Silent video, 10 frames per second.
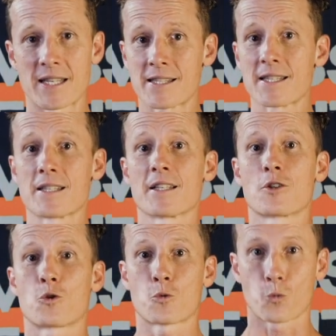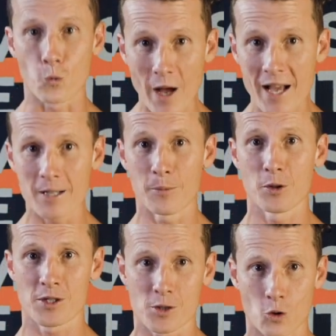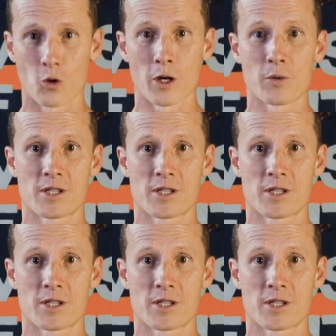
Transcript: This is an incredible story